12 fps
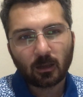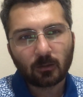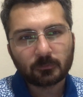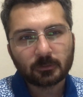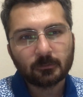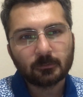
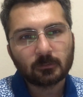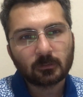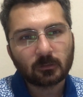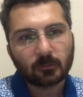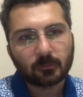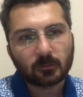After
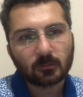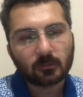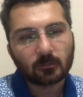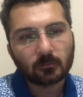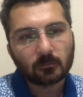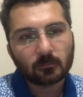these
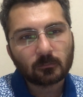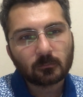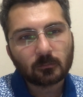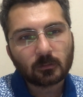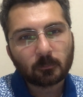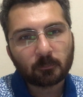
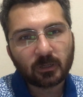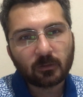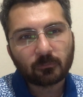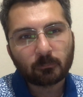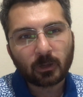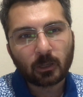
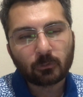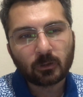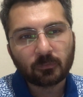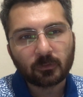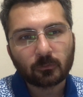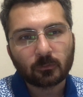brief
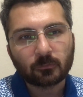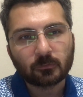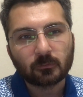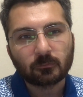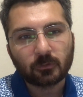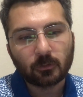biographies of
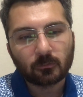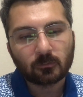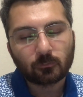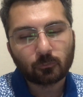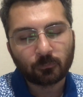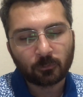the
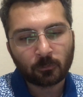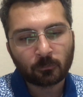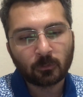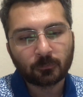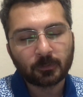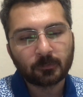two
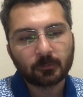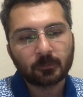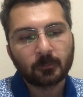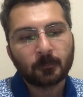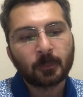philosophers,